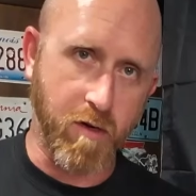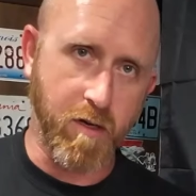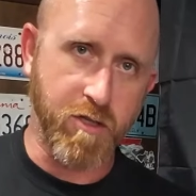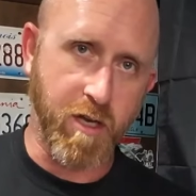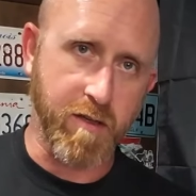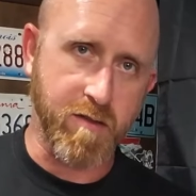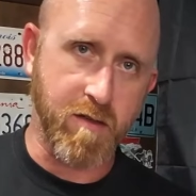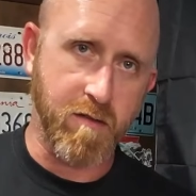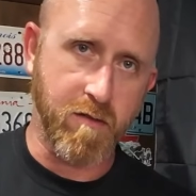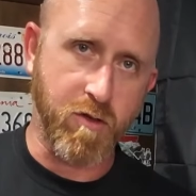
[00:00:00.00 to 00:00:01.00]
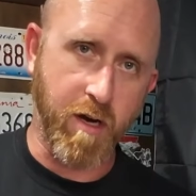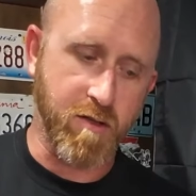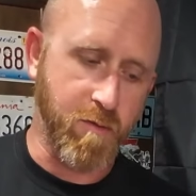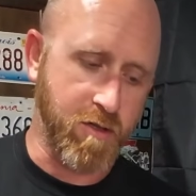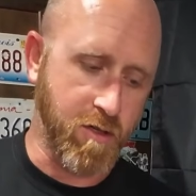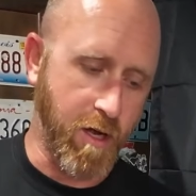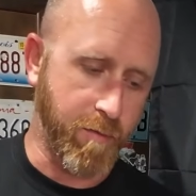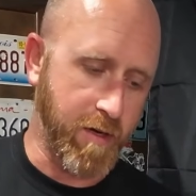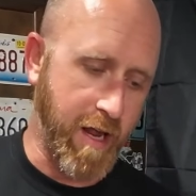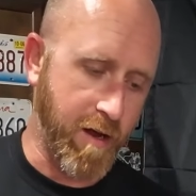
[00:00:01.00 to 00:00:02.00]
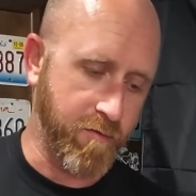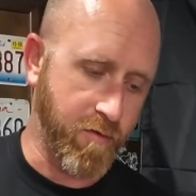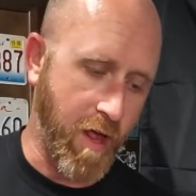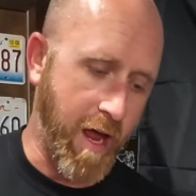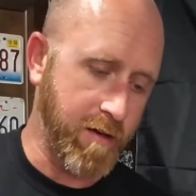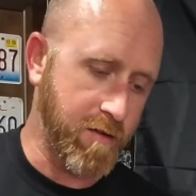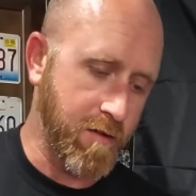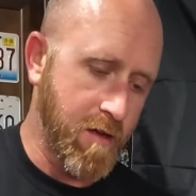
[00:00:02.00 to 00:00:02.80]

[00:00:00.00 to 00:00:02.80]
can adjust the transmission up and down for the height.